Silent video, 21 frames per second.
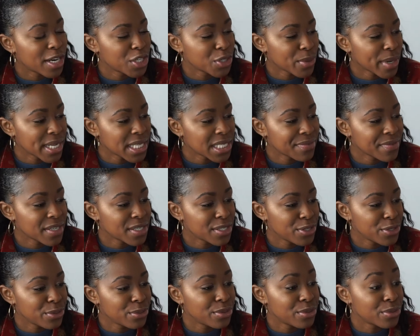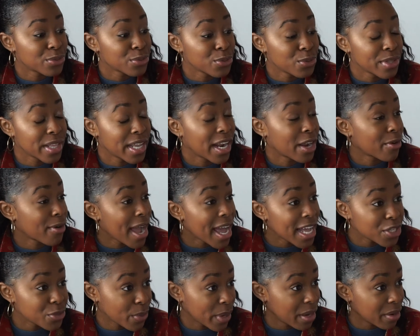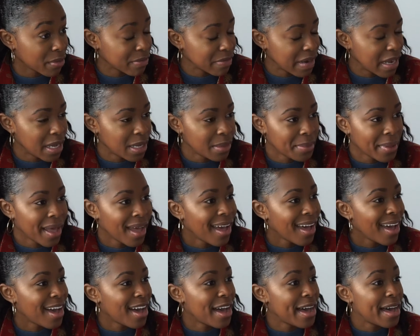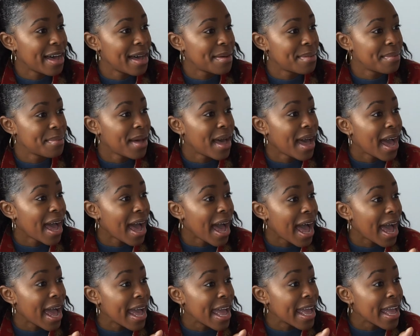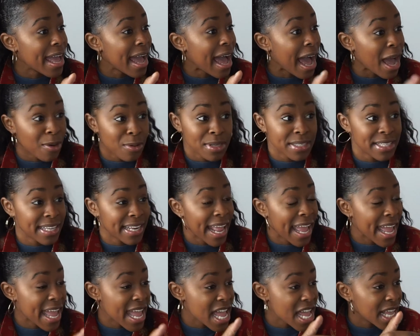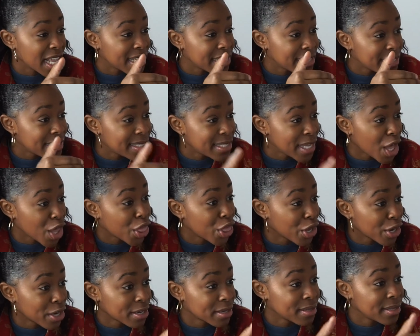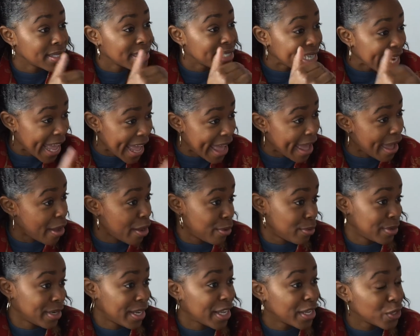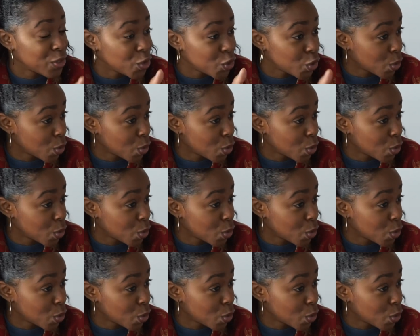I transferred to the school that I graduated from. I was in a southern town in